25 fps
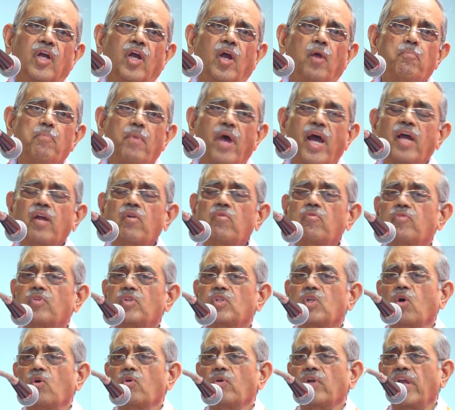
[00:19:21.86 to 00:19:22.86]
a man
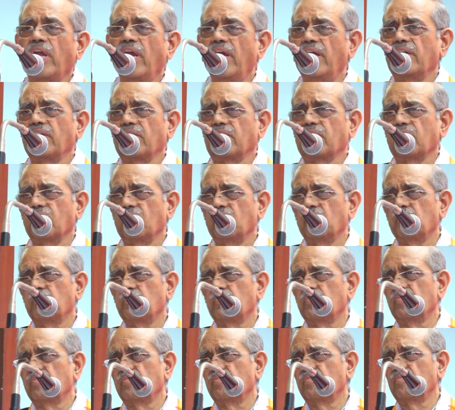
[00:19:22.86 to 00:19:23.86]
without hate,
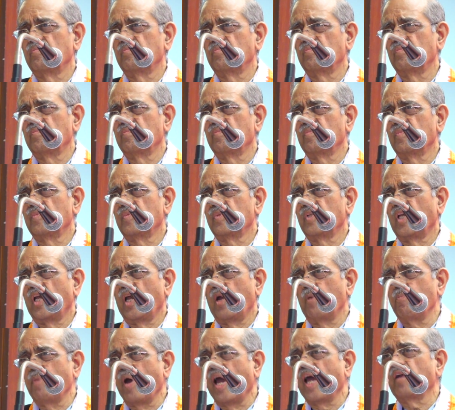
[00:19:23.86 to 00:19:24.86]

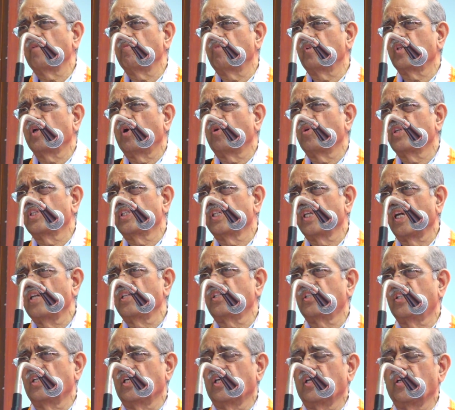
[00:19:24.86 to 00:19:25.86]
a man without
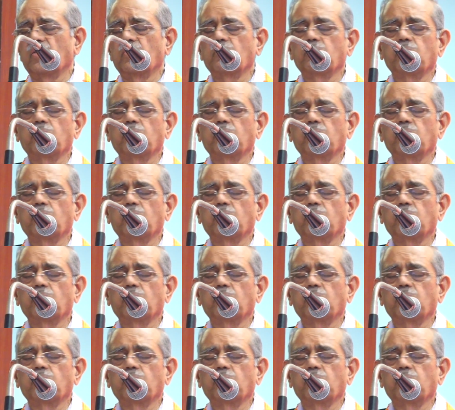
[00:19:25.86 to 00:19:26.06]
jealousy,